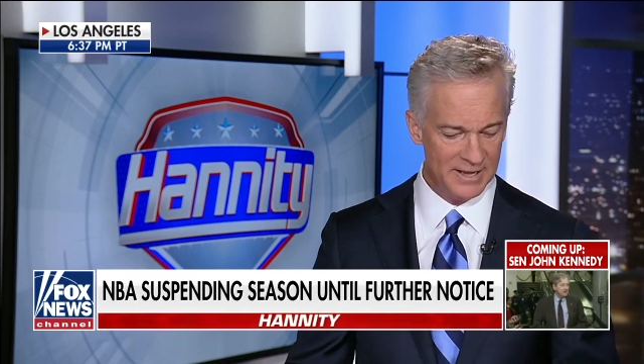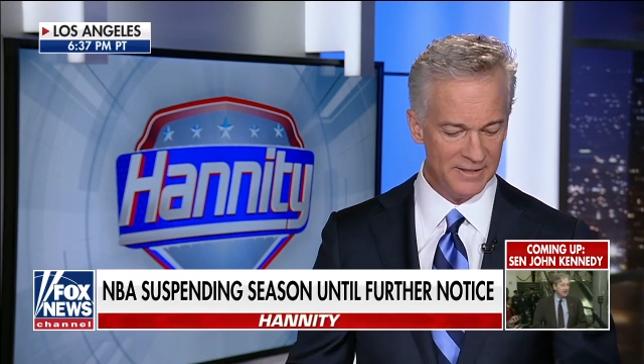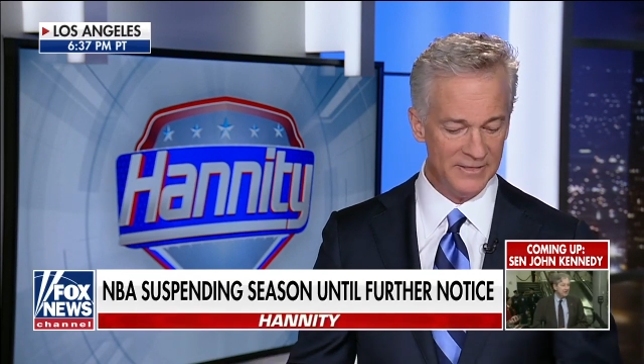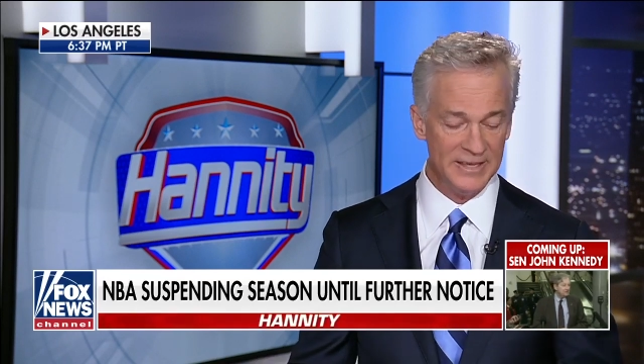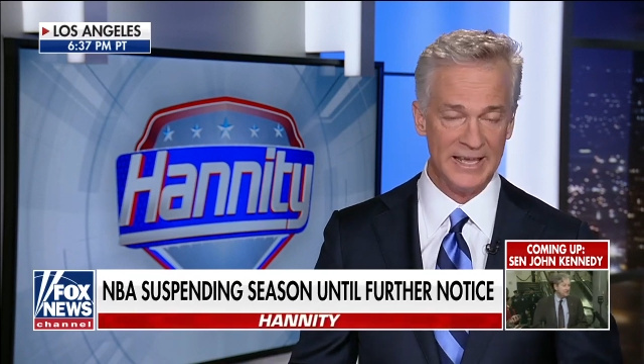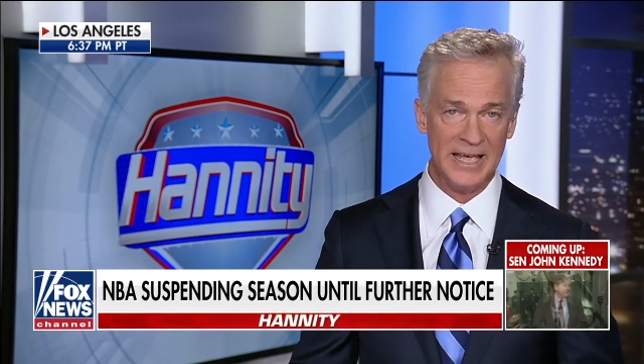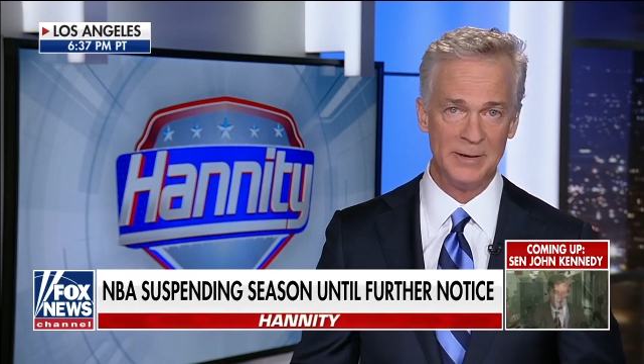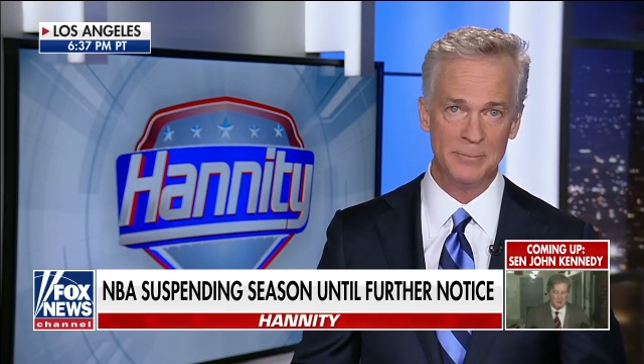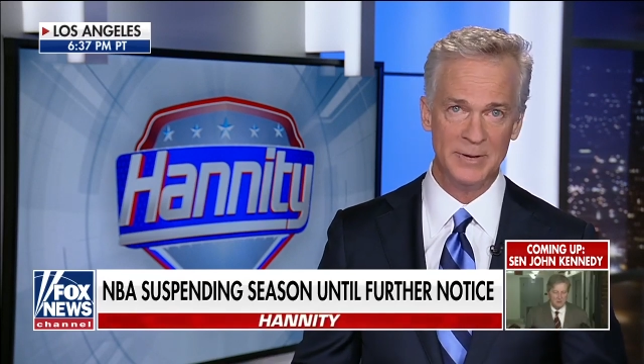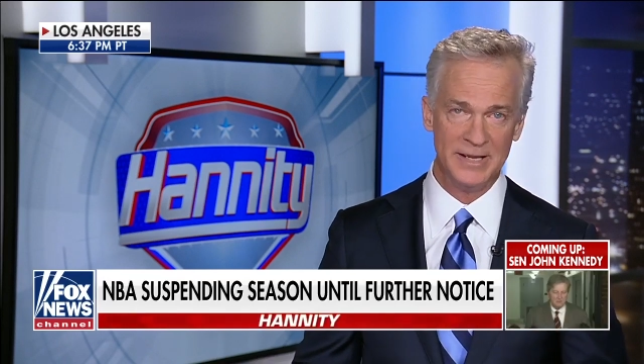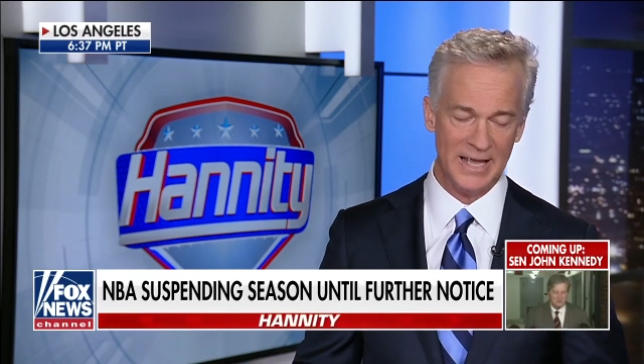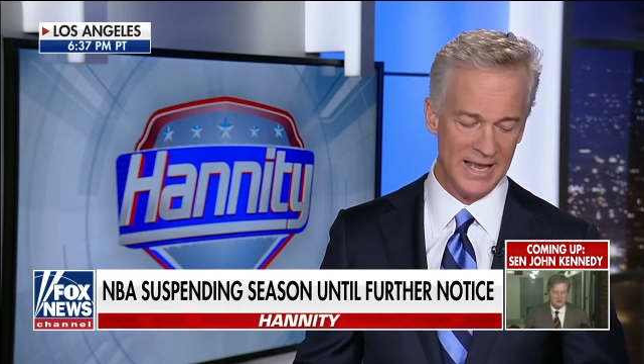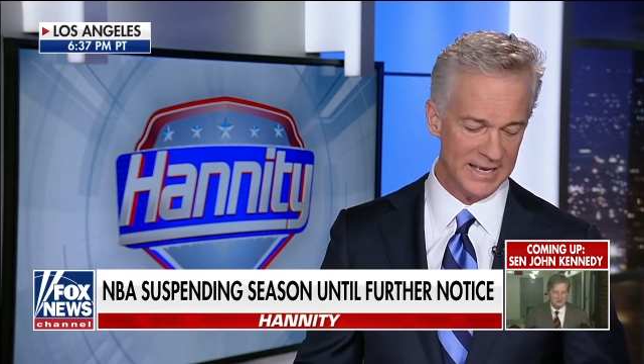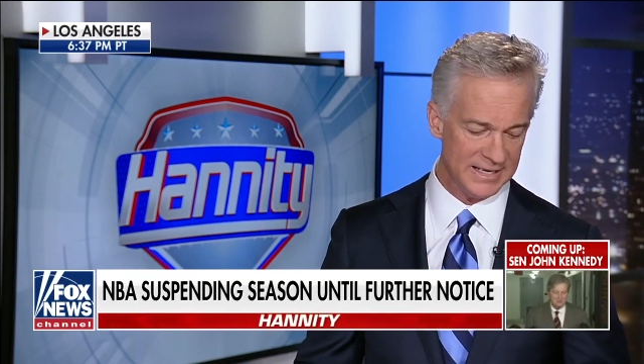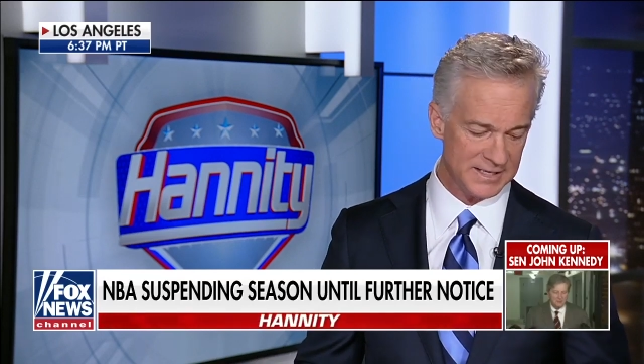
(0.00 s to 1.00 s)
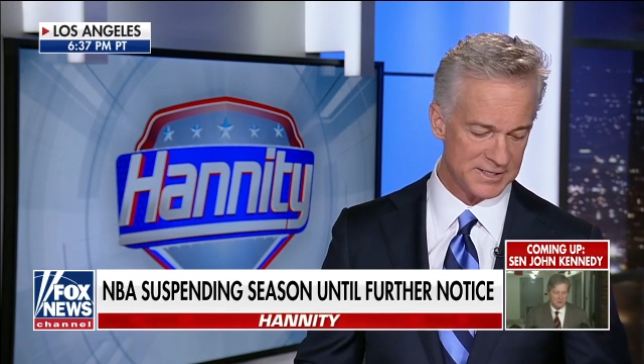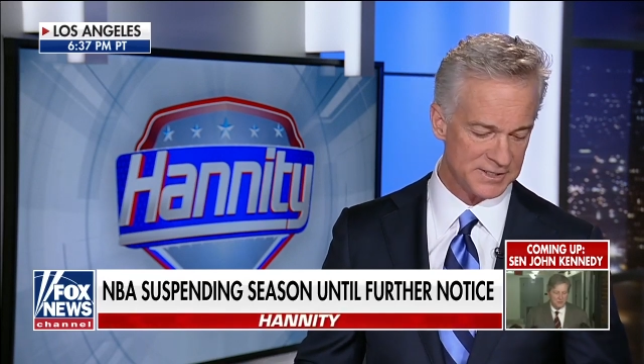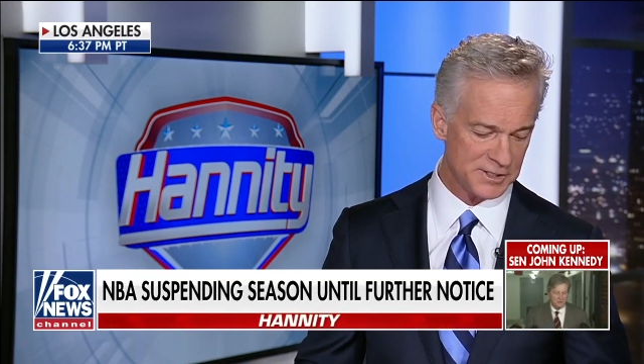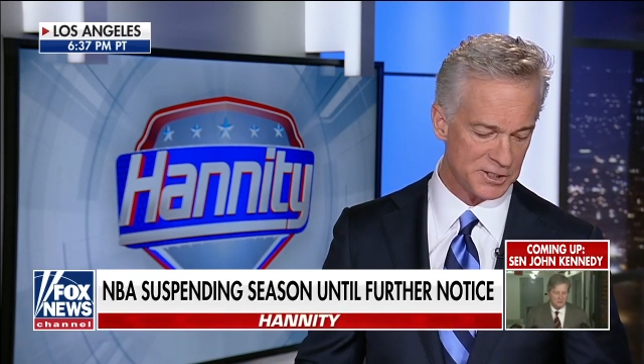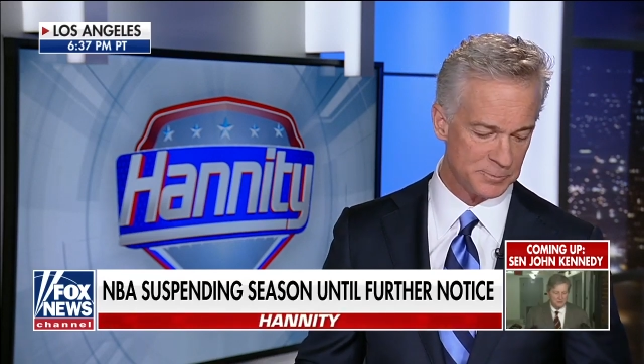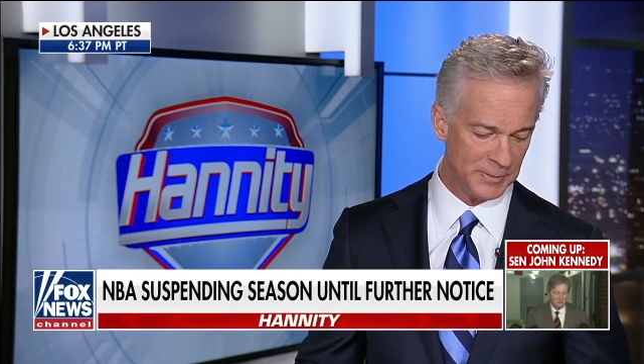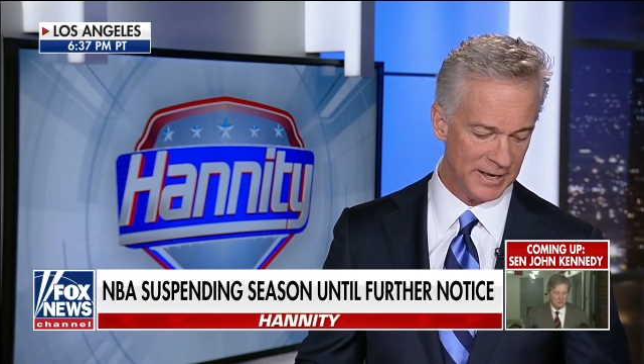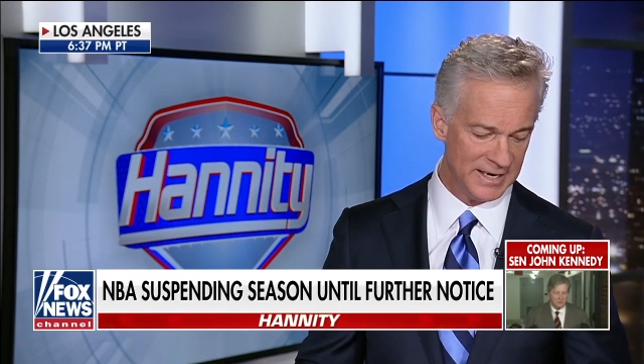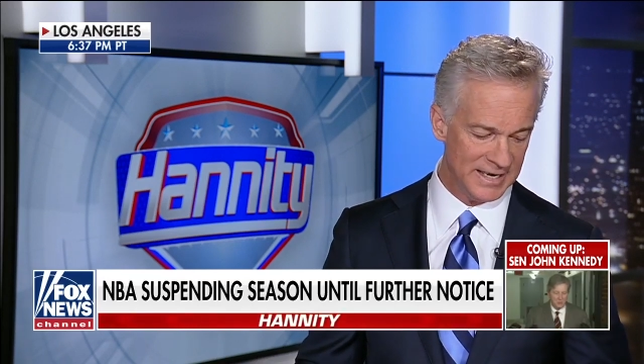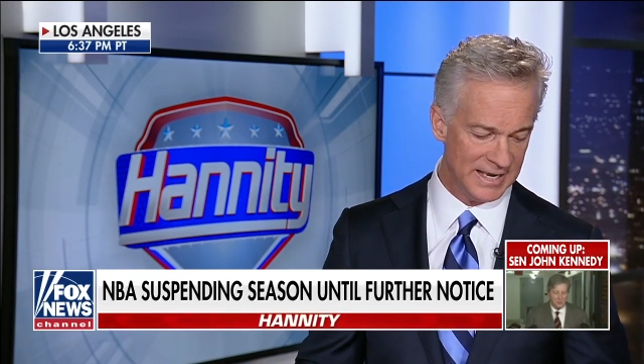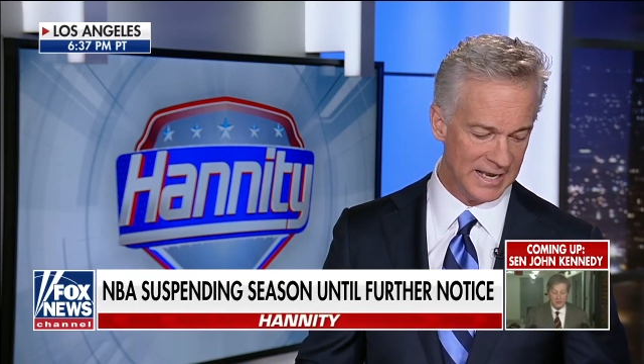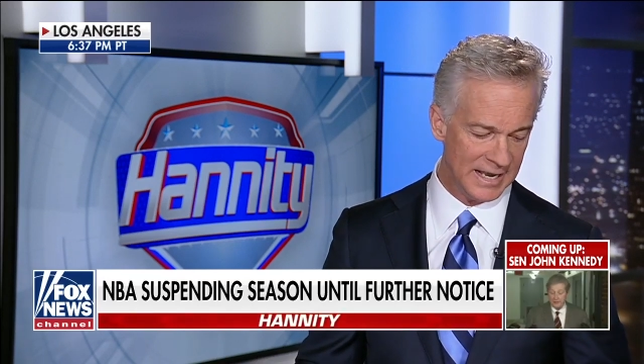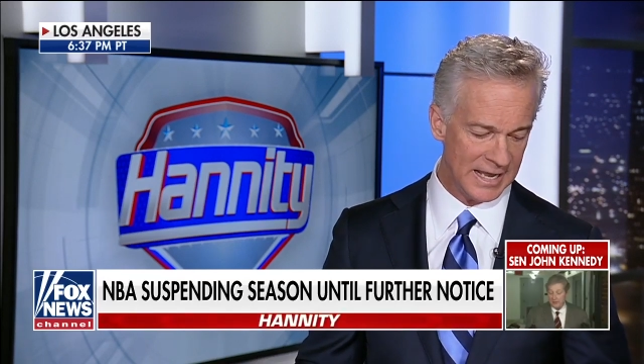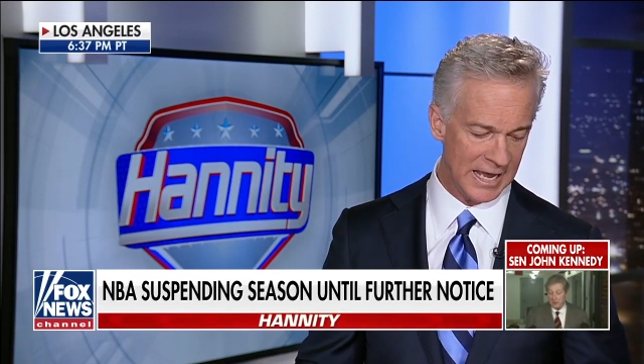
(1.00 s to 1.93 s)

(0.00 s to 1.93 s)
The NBA is suspending